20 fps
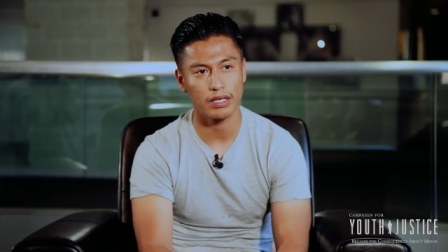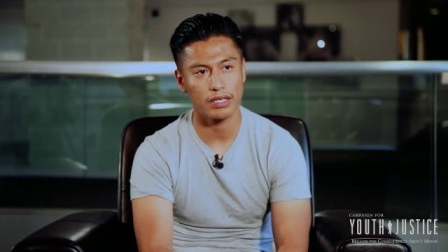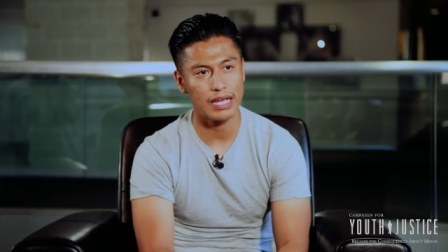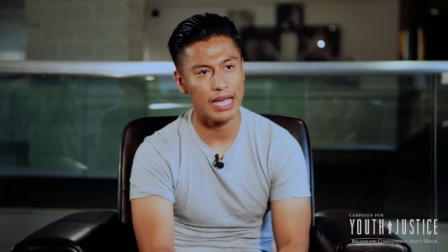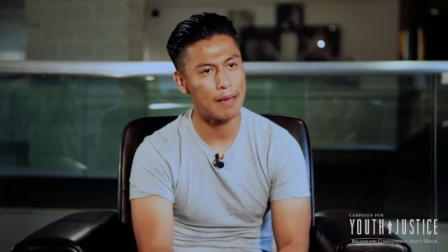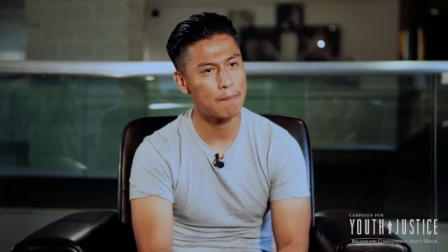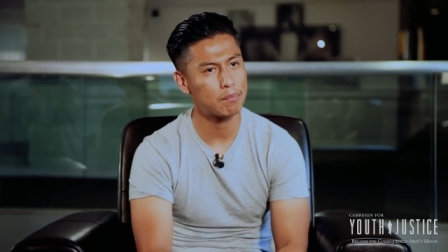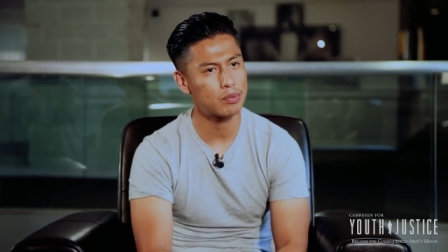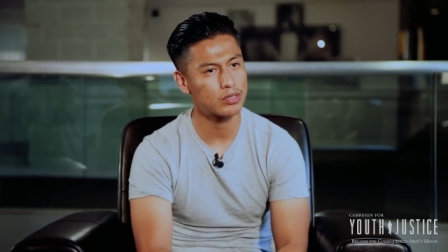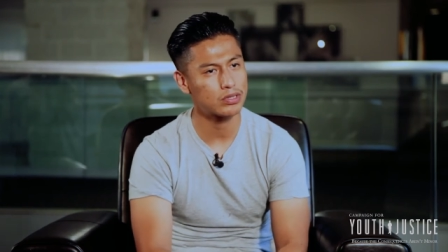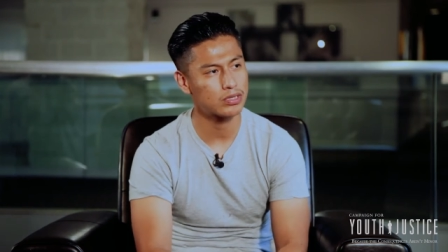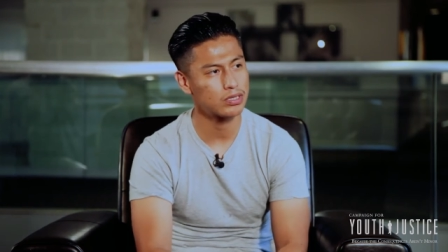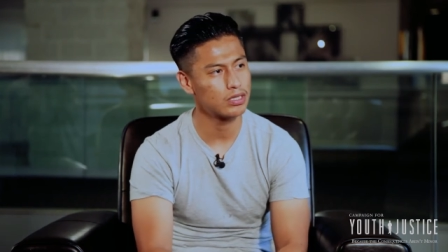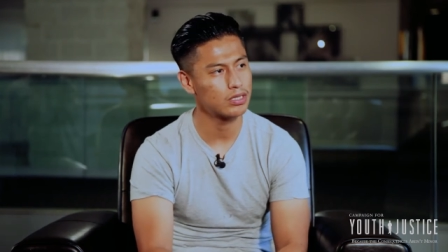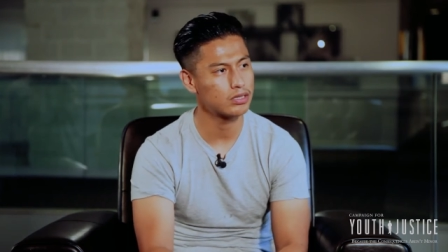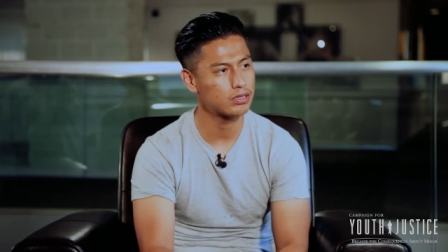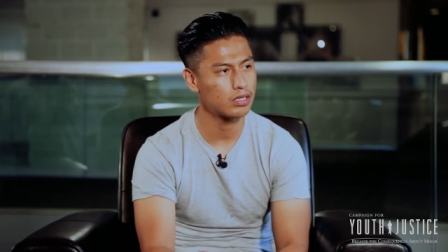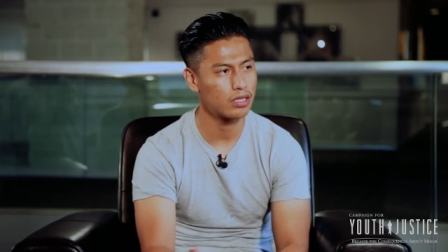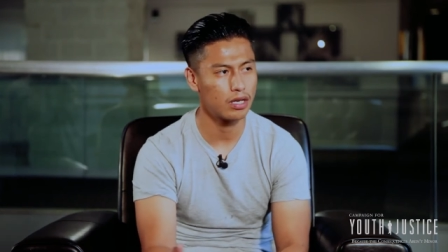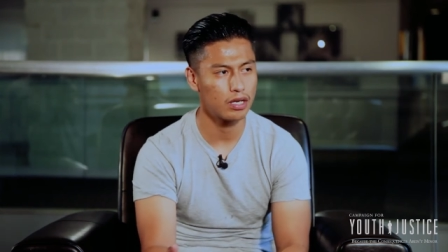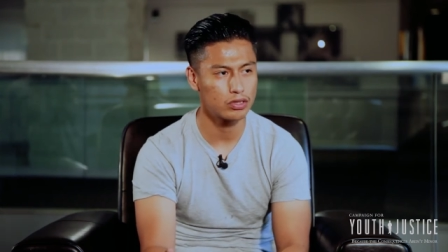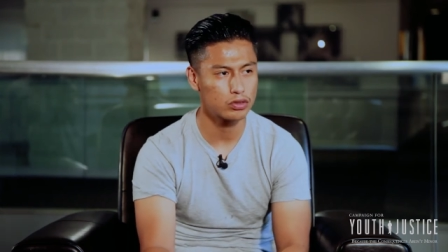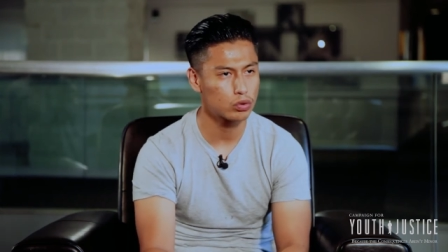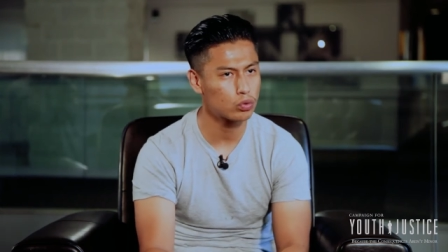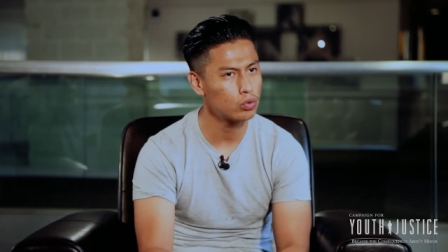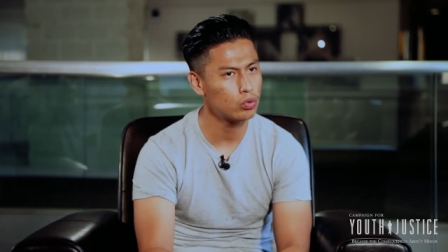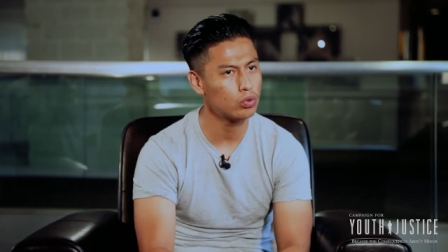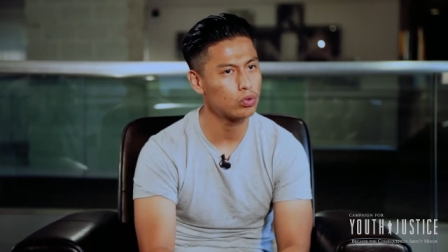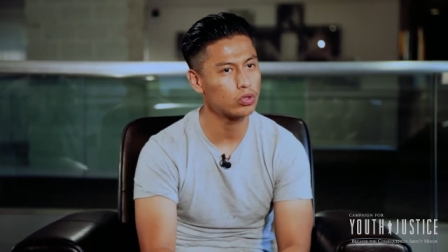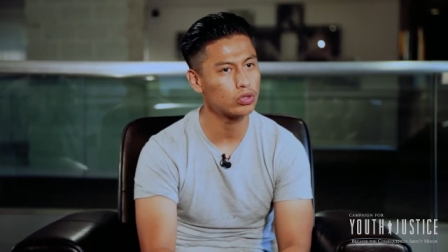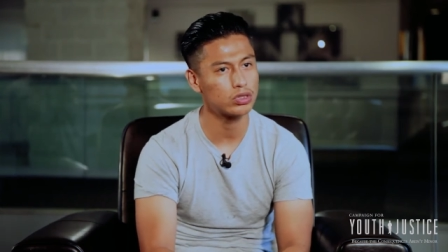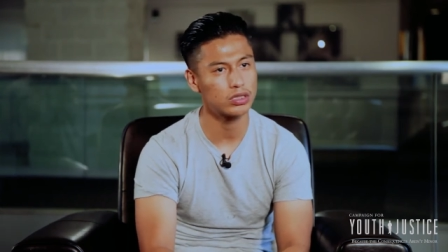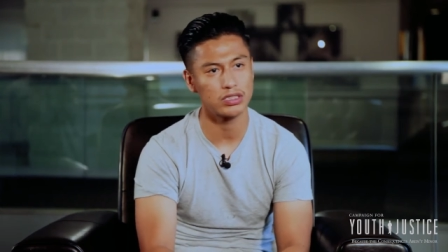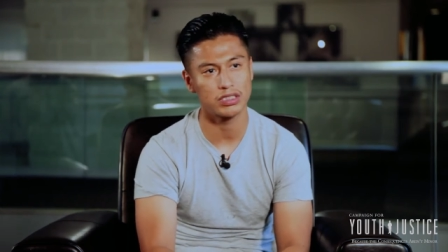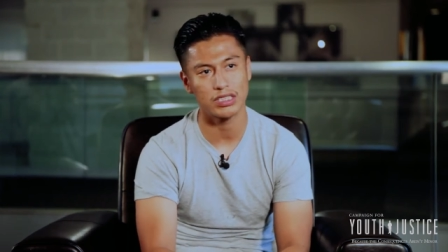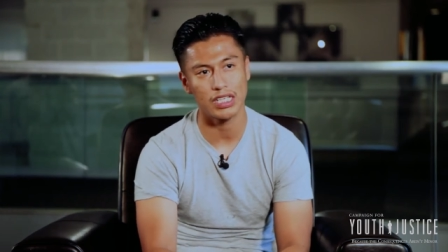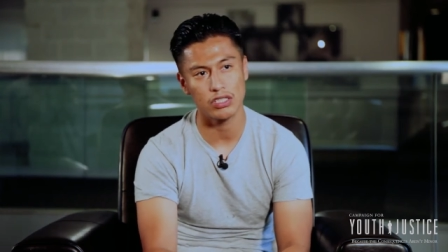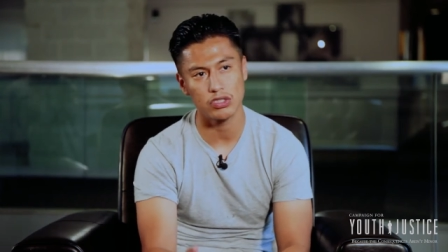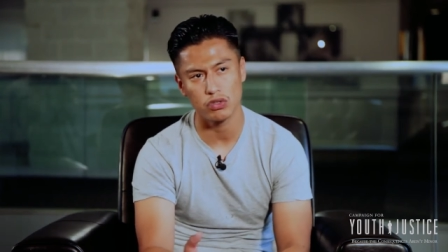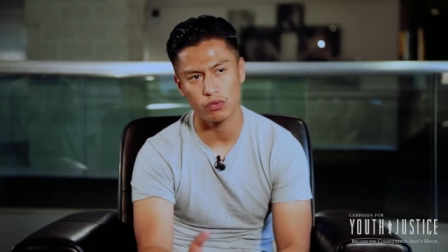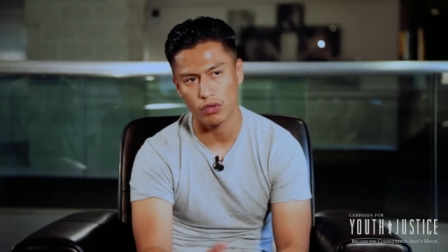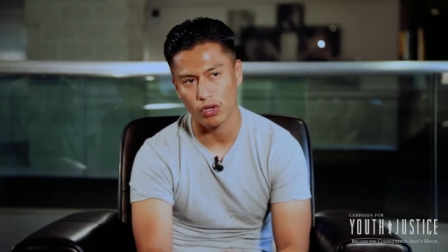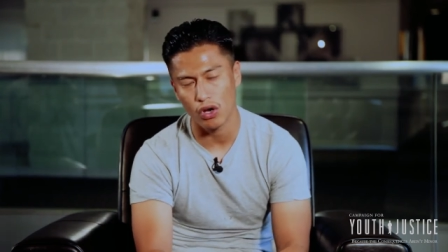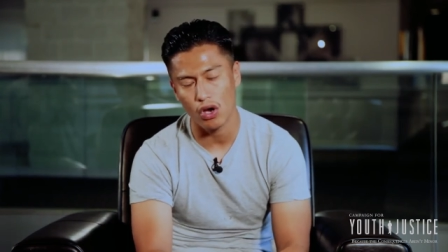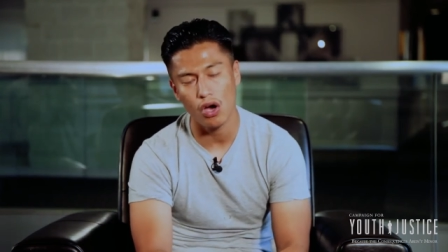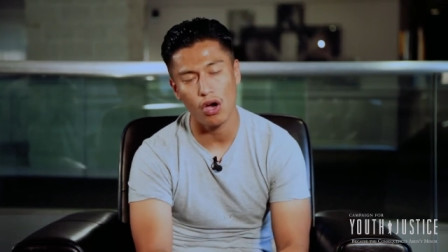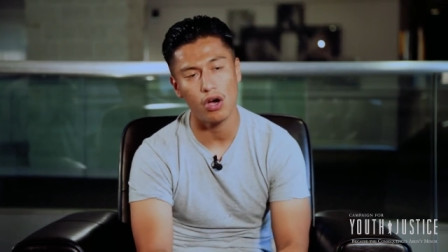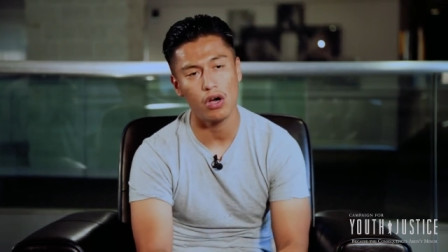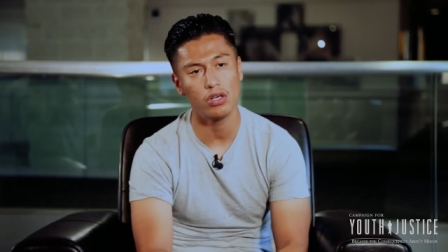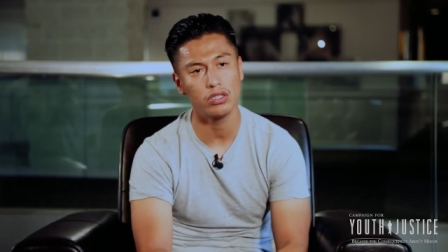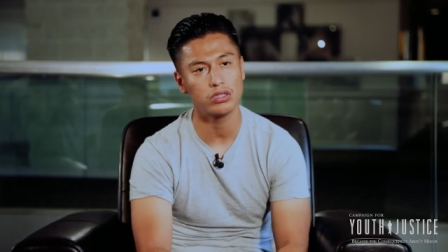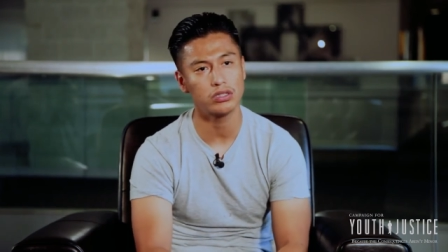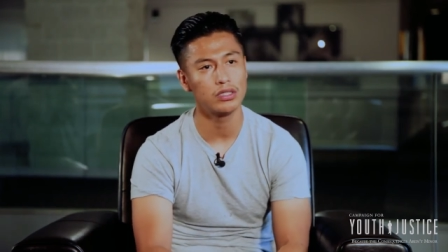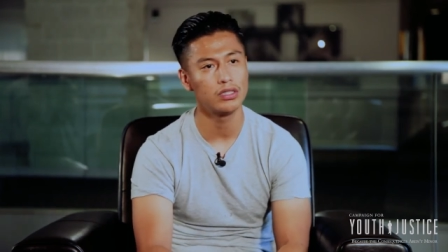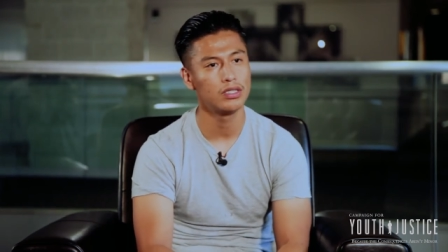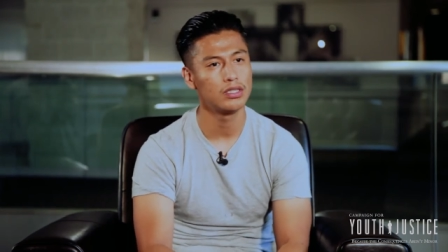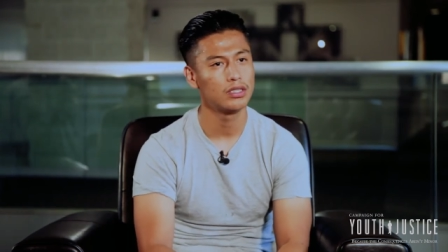campuses, schools, inside juvenile halls.